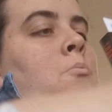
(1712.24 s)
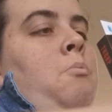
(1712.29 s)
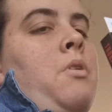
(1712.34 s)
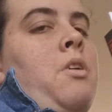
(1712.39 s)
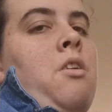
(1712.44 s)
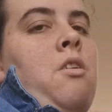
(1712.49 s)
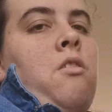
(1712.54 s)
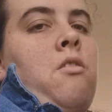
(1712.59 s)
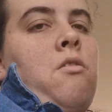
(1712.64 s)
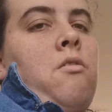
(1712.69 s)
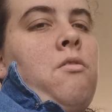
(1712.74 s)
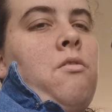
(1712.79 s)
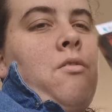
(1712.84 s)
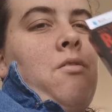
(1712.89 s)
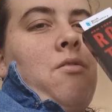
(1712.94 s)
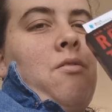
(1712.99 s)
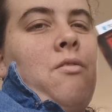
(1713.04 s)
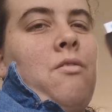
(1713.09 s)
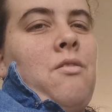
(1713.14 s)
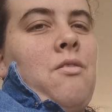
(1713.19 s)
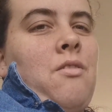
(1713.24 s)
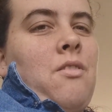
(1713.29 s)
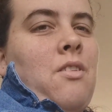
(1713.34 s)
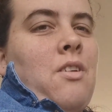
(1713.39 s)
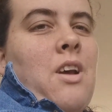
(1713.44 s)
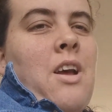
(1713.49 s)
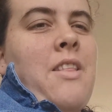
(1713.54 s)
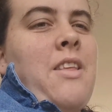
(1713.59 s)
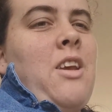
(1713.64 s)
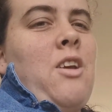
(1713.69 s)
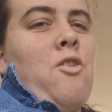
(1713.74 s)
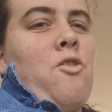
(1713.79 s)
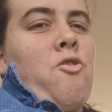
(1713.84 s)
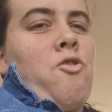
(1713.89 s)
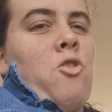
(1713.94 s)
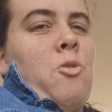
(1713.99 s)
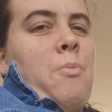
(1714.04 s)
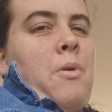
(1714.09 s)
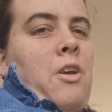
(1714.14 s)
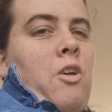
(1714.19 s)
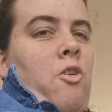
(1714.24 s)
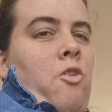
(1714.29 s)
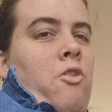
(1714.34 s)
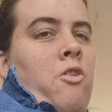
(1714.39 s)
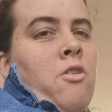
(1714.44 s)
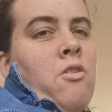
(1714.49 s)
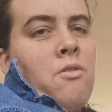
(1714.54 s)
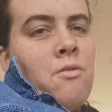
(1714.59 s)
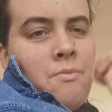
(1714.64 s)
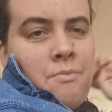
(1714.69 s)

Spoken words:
But I think it'll still be good.